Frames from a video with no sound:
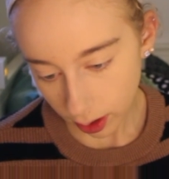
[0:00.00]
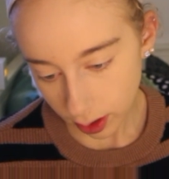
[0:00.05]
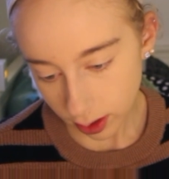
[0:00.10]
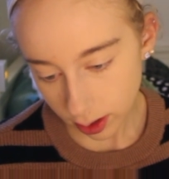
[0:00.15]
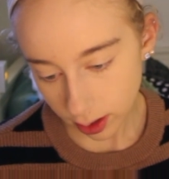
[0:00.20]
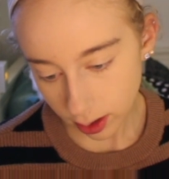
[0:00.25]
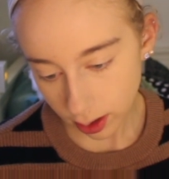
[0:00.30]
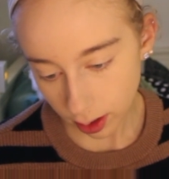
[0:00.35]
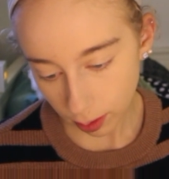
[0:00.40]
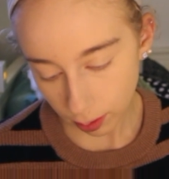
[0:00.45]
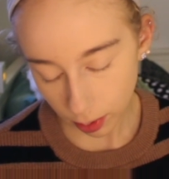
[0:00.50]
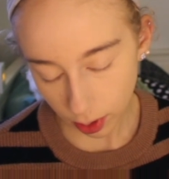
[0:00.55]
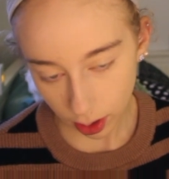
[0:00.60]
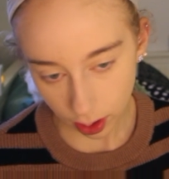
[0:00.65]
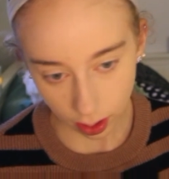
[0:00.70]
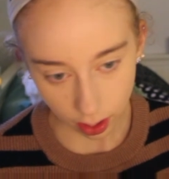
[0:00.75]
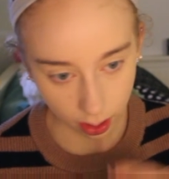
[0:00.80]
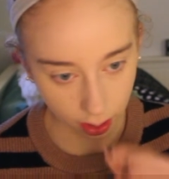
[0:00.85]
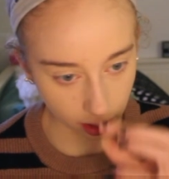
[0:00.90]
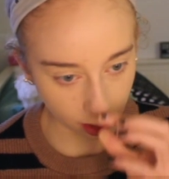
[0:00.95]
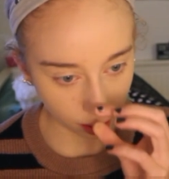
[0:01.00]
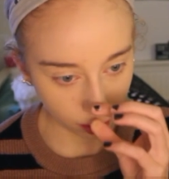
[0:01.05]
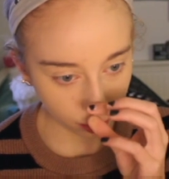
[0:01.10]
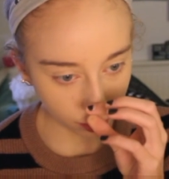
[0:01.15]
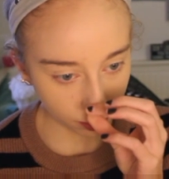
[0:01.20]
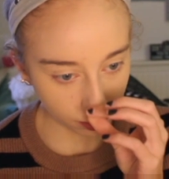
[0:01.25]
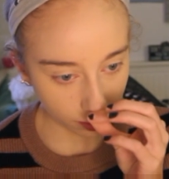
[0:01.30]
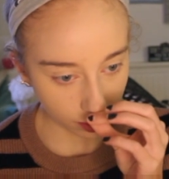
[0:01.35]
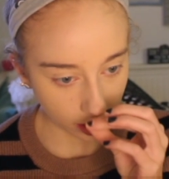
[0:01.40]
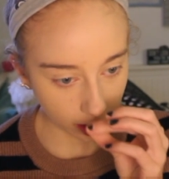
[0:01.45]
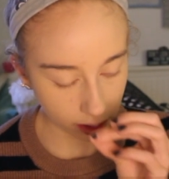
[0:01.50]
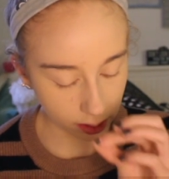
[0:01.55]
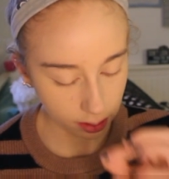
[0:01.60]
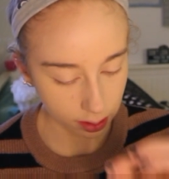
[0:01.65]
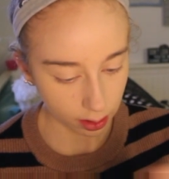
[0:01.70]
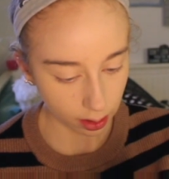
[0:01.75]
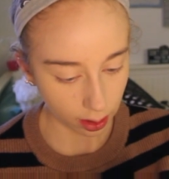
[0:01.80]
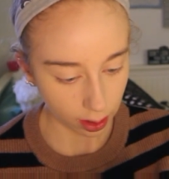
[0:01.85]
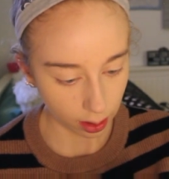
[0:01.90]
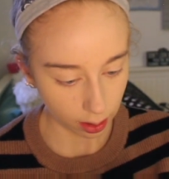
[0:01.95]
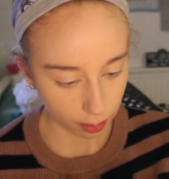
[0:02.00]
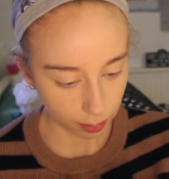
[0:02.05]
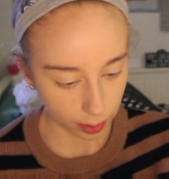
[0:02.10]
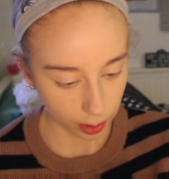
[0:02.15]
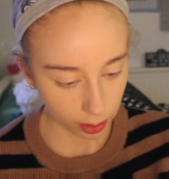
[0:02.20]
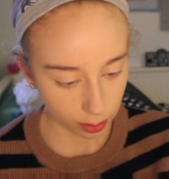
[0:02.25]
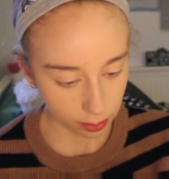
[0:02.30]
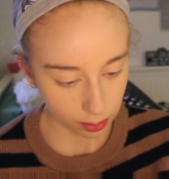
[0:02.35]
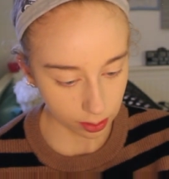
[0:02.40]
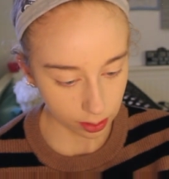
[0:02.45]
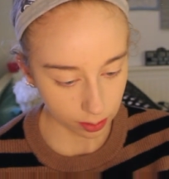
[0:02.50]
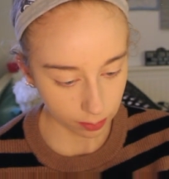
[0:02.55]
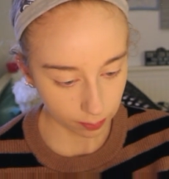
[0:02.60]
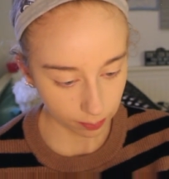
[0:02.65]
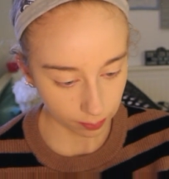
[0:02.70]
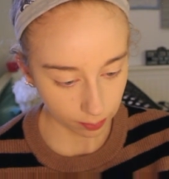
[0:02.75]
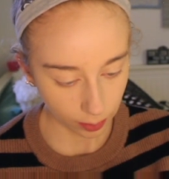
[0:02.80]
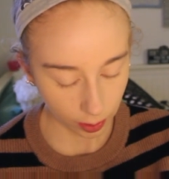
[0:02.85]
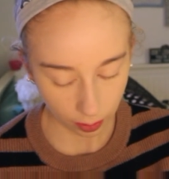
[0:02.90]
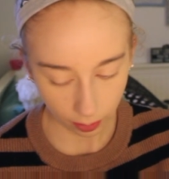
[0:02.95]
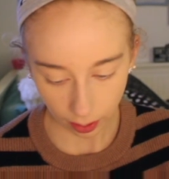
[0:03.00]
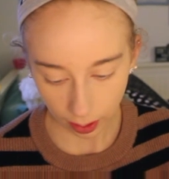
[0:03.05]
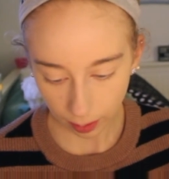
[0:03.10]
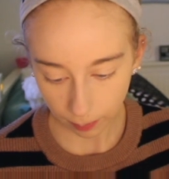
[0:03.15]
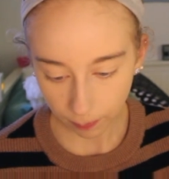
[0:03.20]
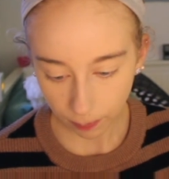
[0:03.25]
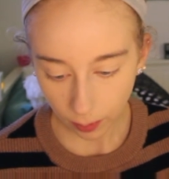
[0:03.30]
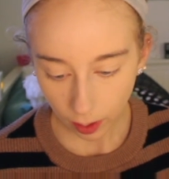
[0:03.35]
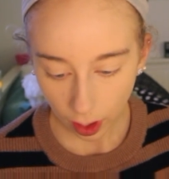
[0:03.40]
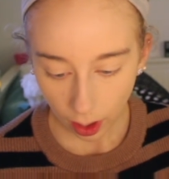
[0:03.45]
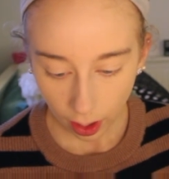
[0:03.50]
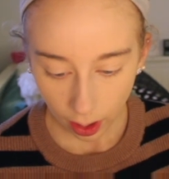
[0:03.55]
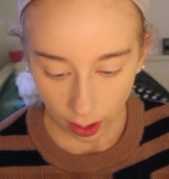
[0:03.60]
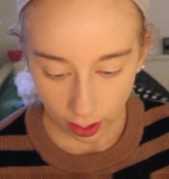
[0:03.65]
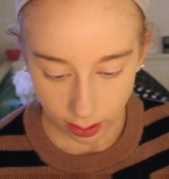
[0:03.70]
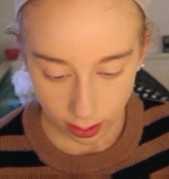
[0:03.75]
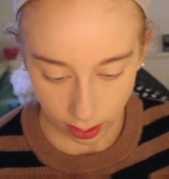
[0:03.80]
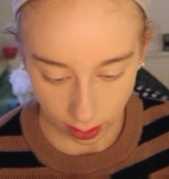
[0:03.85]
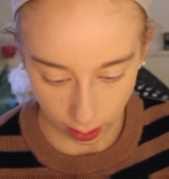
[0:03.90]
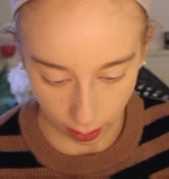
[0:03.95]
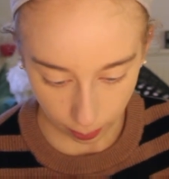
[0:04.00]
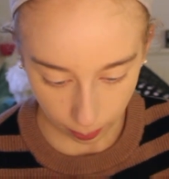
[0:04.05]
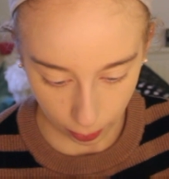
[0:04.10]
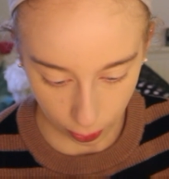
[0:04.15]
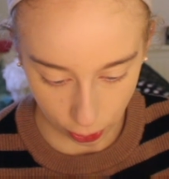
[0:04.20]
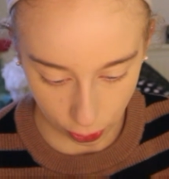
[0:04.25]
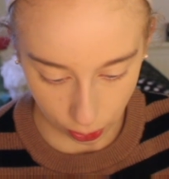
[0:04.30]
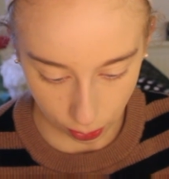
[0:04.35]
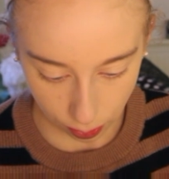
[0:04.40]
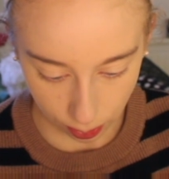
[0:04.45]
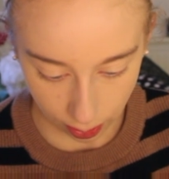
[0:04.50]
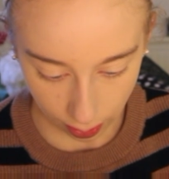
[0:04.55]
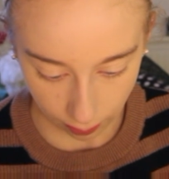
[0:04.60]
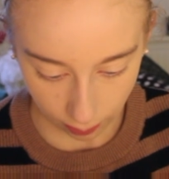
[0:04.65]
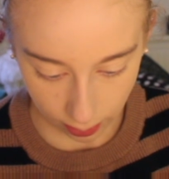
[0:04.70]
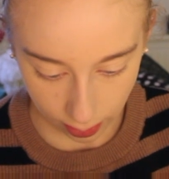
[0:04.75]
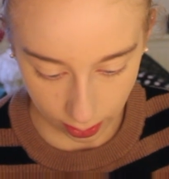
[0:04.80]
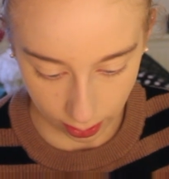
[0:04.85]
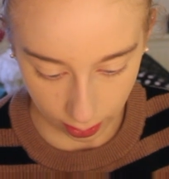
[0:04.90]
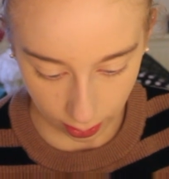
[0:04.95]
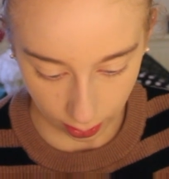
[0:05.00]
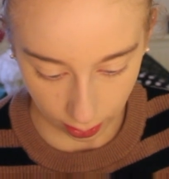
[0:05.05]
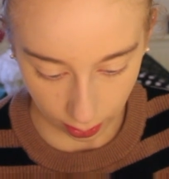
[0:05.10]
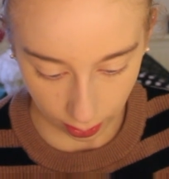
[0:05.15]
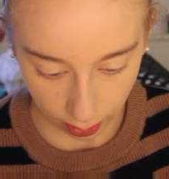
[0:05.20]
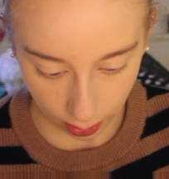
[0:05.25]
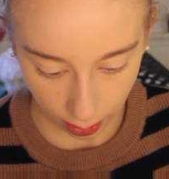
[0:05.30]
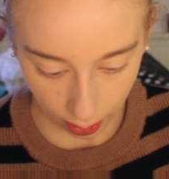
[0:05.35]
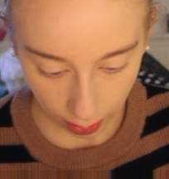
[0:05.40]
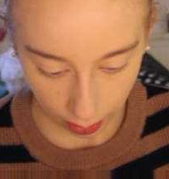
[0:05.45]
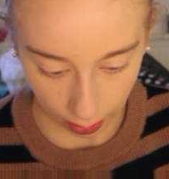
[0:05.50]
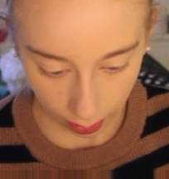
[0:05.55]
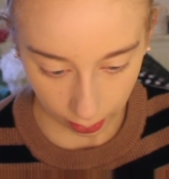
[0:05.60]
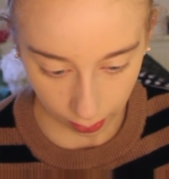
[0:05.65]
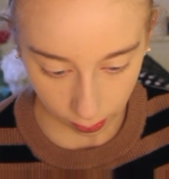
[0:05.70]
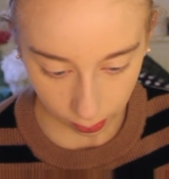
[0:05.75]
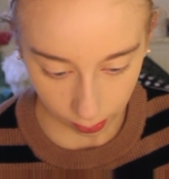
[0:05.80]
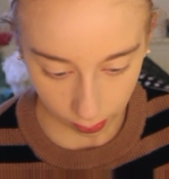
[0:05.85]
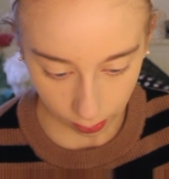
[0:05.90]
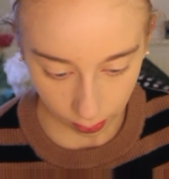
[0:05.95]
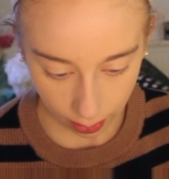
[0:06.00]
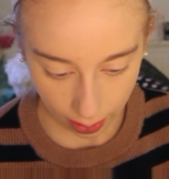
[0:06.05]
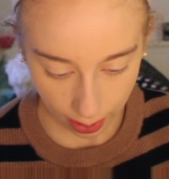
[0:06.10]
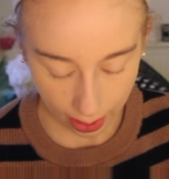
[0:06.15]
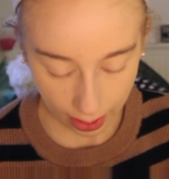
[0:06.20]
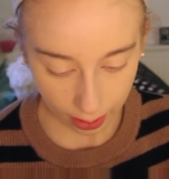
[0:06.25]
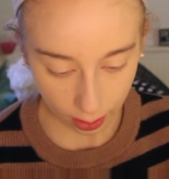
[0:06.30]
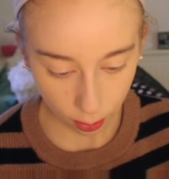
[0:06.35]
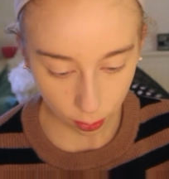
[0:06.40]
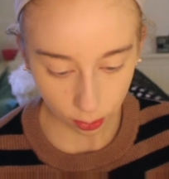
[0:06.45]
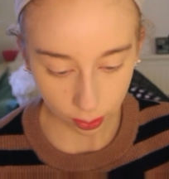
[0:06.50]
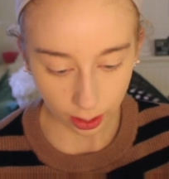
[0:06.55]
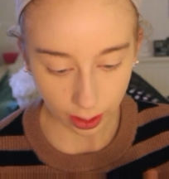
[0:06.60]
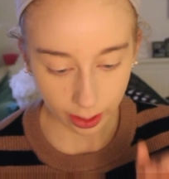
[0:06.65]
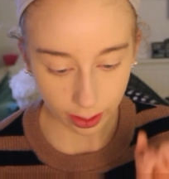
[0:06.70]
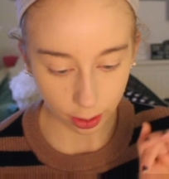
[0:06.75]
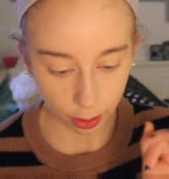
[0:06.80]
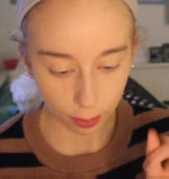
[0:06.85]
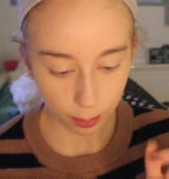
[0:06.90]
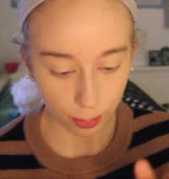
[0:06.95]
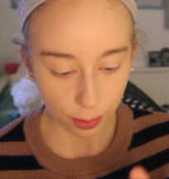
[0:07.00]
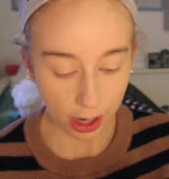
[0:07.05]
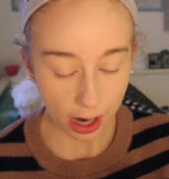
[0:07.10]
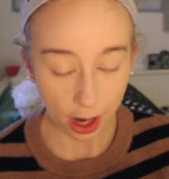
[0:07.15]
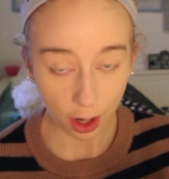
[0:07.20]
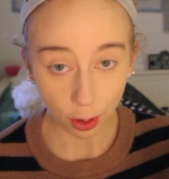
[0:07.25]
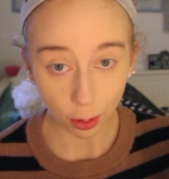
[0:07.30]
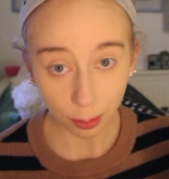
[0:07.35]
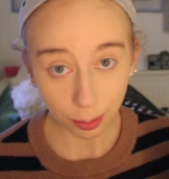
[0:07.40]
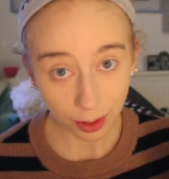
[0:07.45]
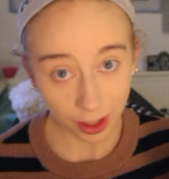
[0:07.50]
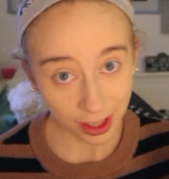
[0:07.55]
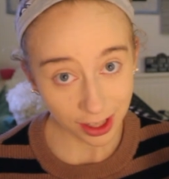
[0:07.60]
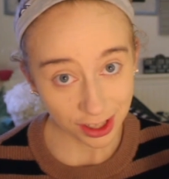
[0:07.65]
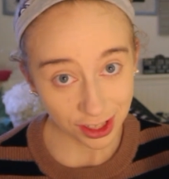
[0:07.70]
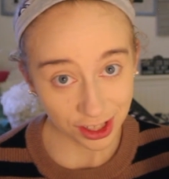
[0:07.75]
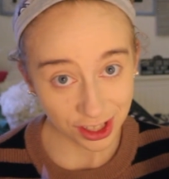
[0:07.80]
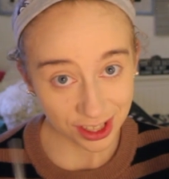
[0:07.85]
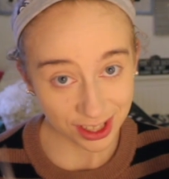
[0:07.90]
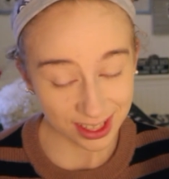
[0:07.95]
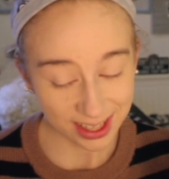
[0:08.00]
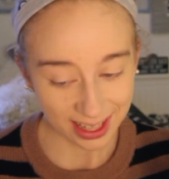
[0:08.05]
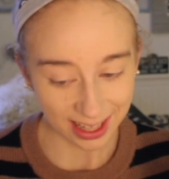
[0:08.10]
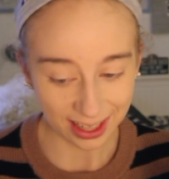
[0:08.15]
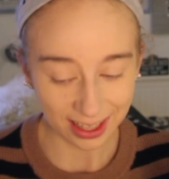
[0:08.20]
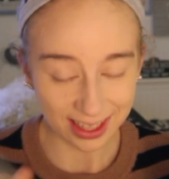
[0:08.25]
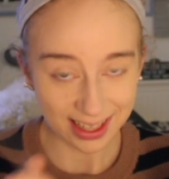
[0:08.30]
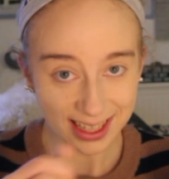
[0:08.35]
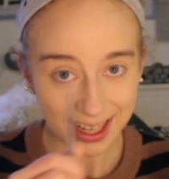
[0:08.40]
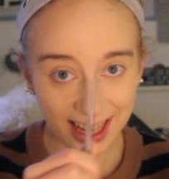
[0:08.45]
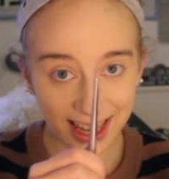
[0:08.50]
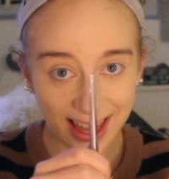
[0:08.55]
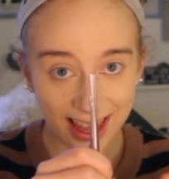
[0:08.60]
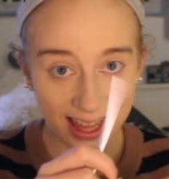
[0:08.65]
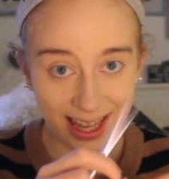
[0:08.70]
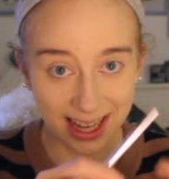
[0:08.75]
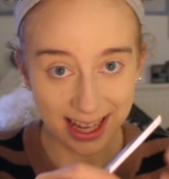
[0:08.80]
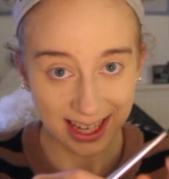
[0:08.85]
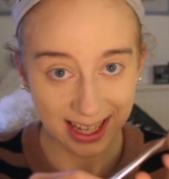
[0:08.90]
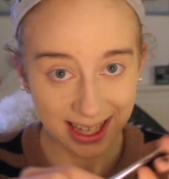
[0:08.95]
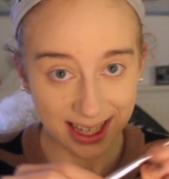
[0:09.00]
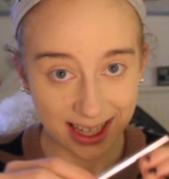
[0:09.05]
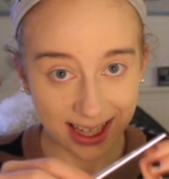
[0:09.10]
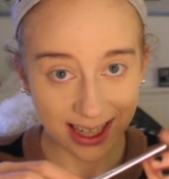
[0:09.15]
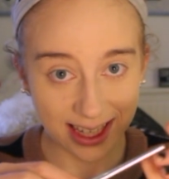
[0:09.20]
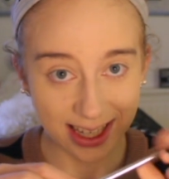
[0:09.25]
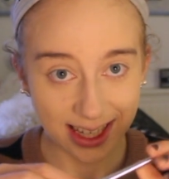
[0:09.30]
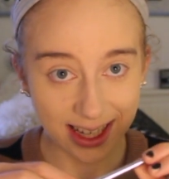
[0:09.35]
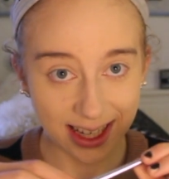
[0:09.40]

This is number, oh, there's a hair on my nose. Okay. It's in number 217 angled liner brow brush. It looks like this.